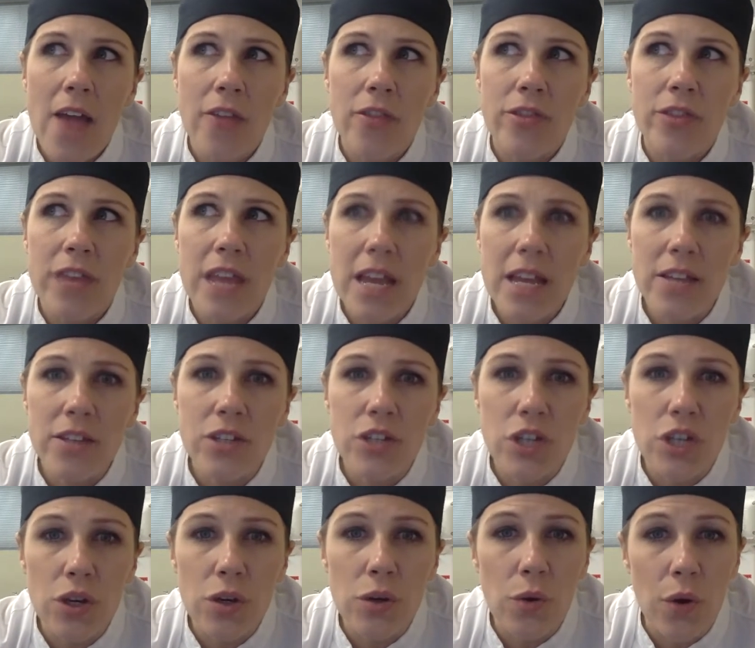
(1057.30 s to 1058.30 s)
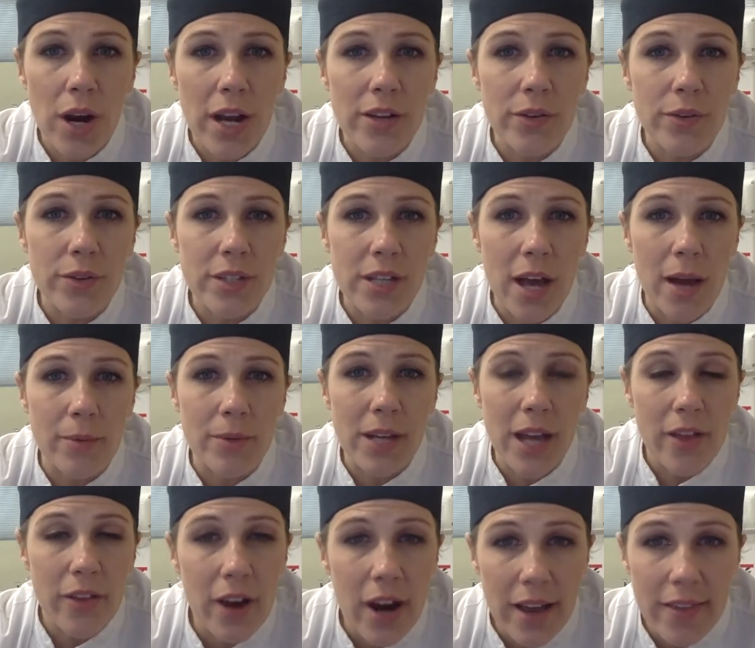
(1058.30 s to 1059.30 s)
these two granules come
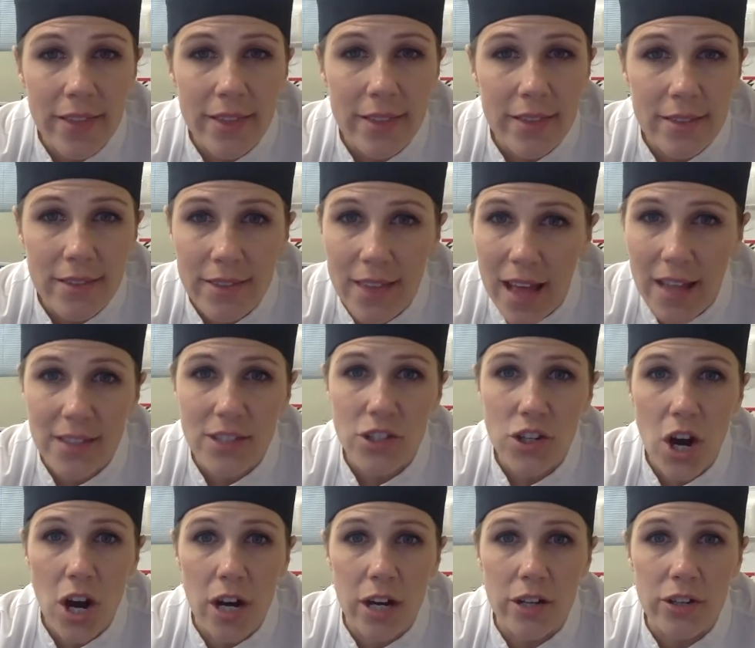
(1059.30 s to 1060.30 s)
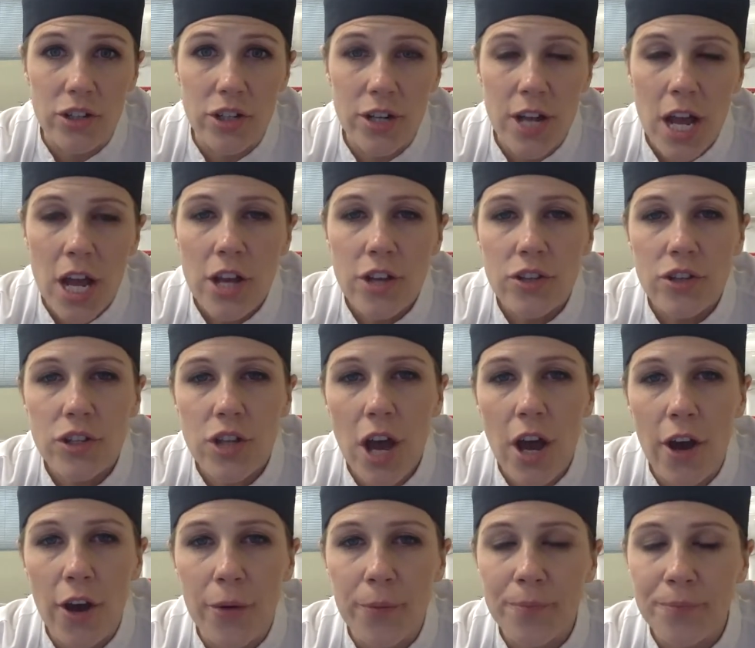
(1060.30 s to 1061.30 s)
together and that's starch.
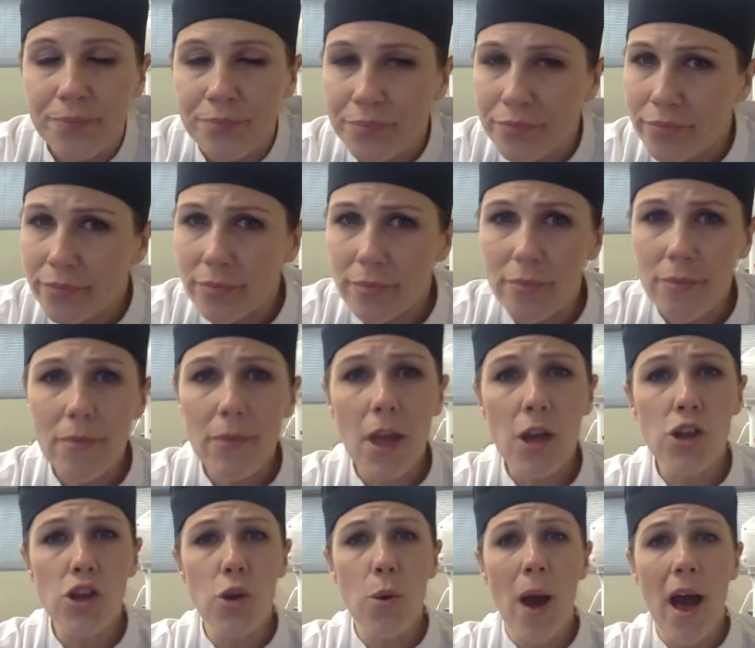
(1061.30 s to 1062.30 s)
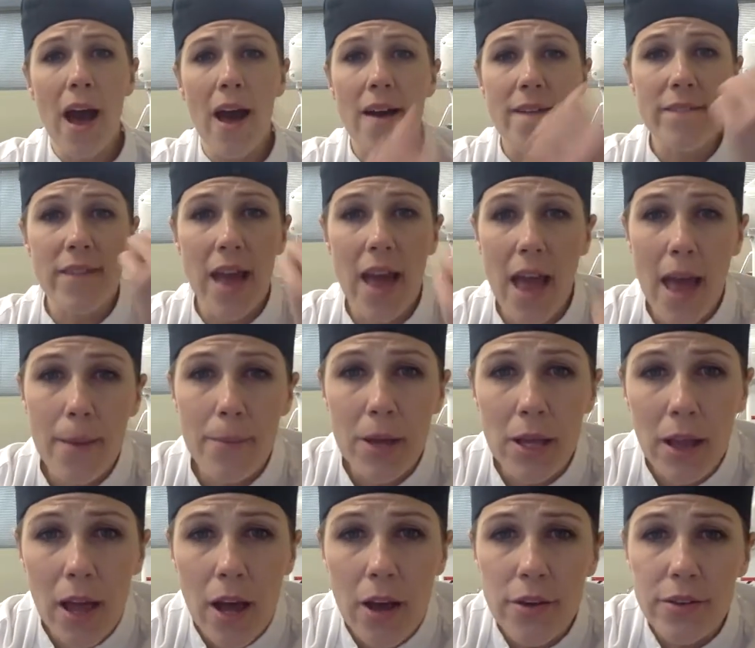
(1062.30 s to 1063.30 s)
So you have
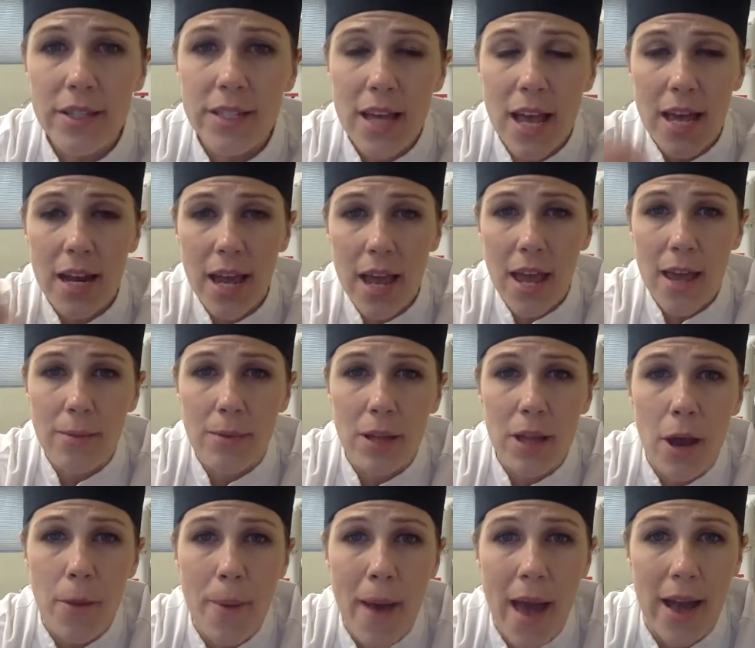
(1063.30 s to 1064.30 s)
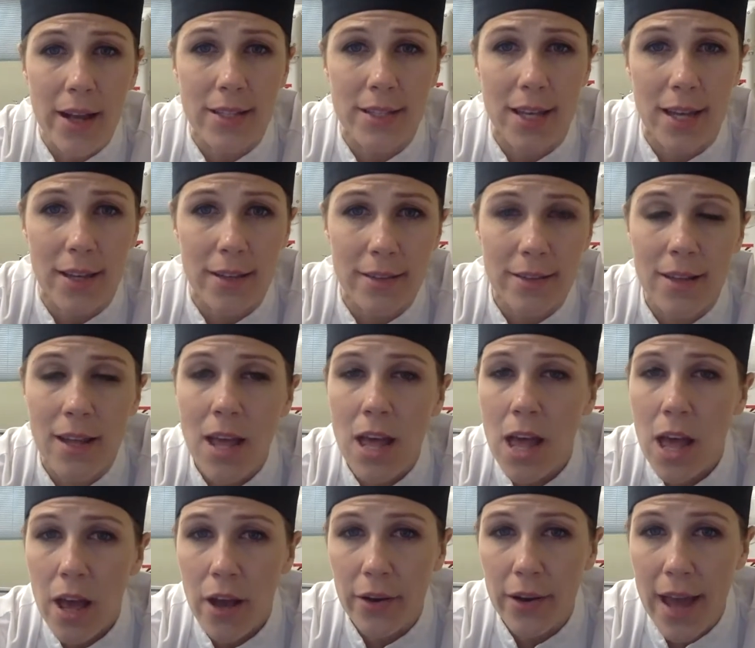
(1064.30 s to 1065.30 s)
amylose and amylopectin,
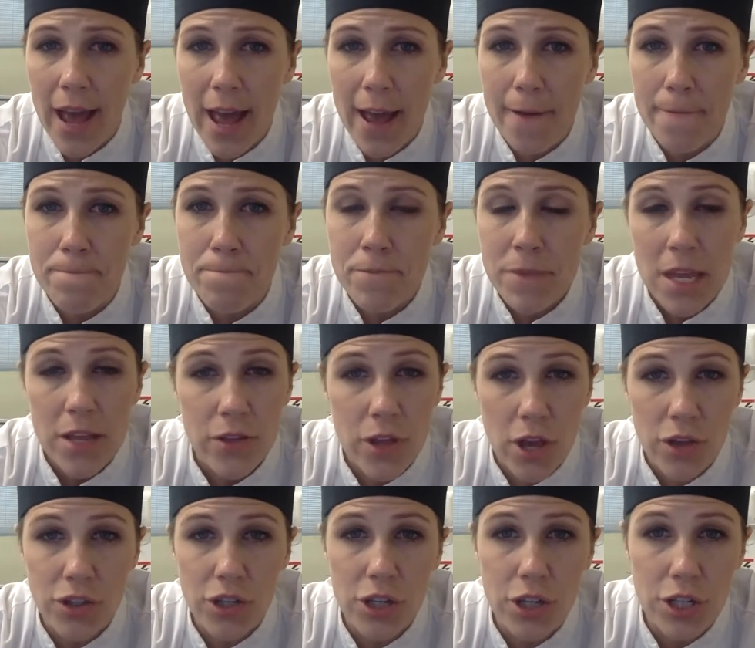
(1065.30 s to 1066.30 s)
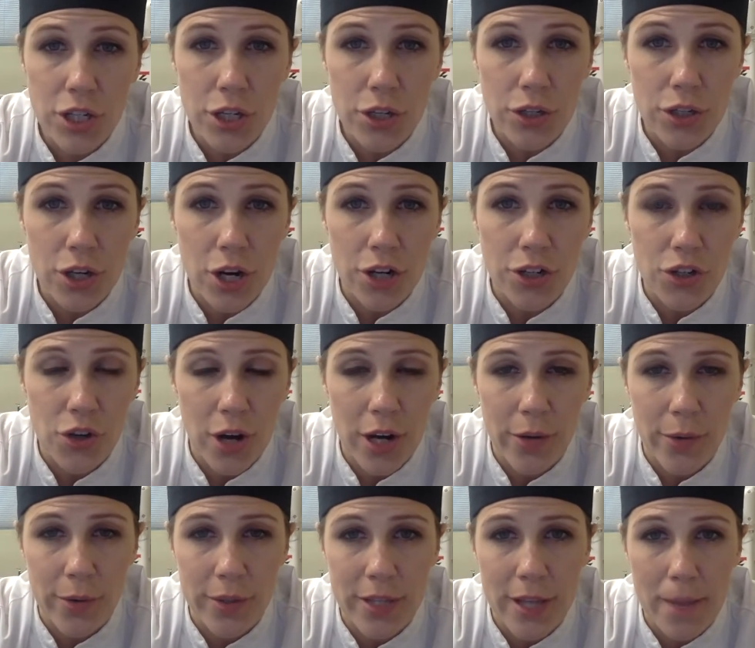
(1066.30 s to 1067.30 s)
okay? Those are the two starch
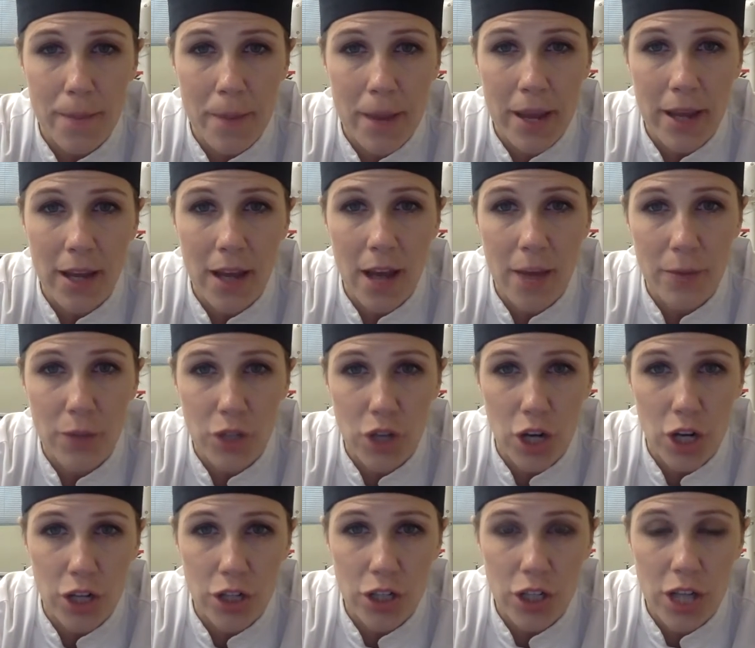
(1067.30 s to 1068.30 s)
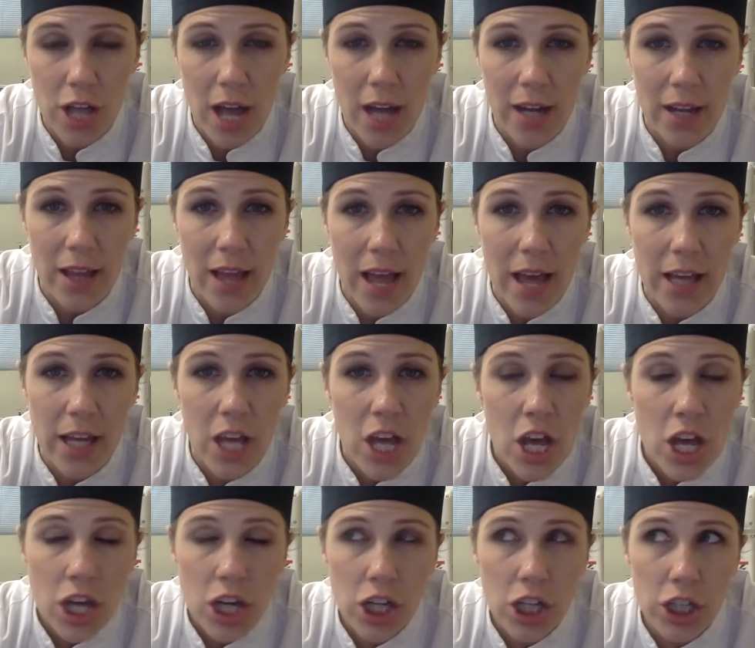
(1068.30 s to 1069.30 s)
granules that make up starch. Kind of like
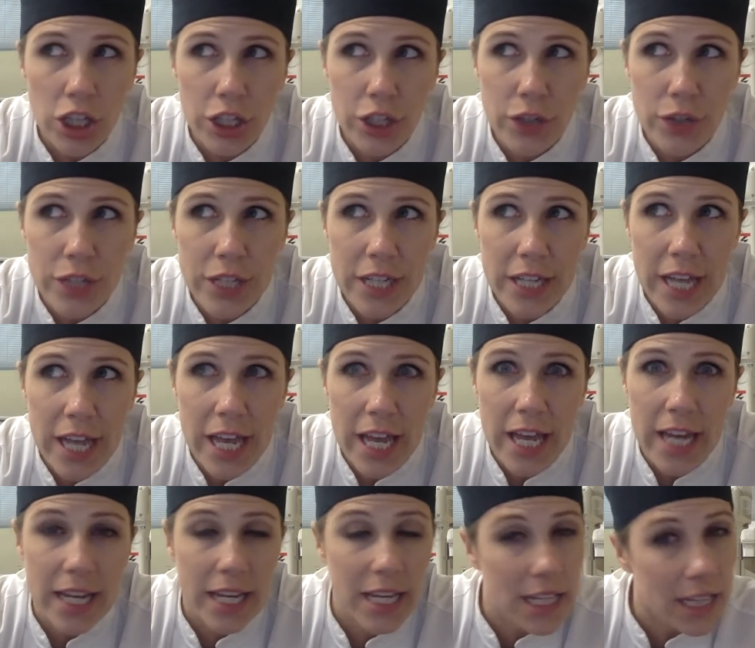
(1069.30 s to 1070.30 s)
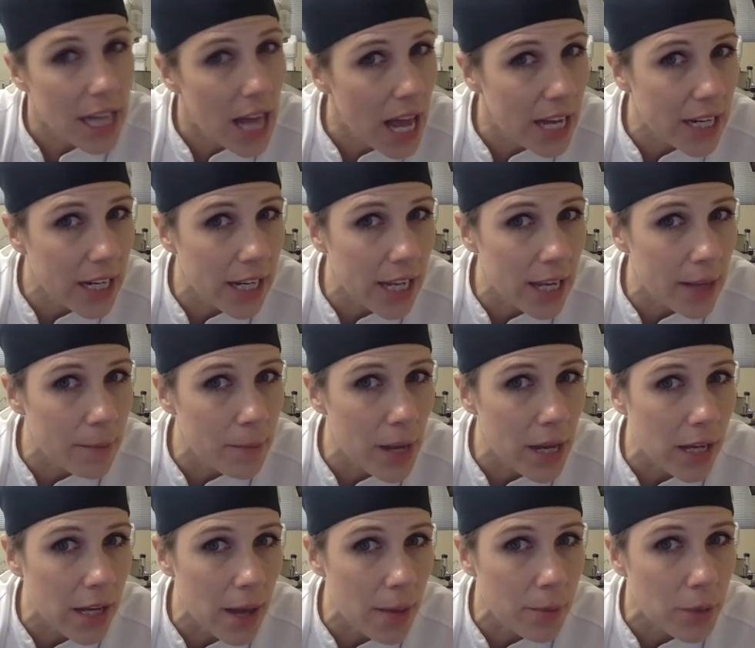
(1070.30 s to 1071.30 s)
glutenin and gliadin
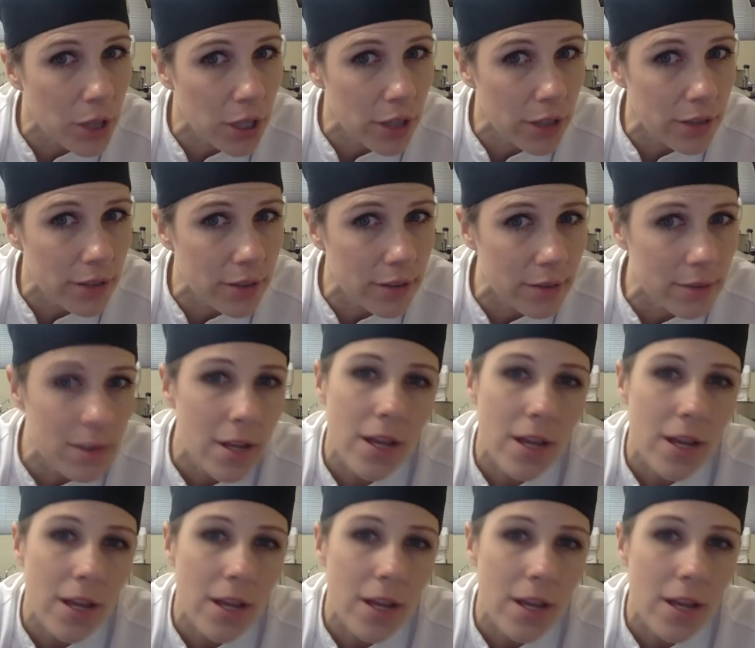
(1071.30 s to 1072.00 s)
make up gluten,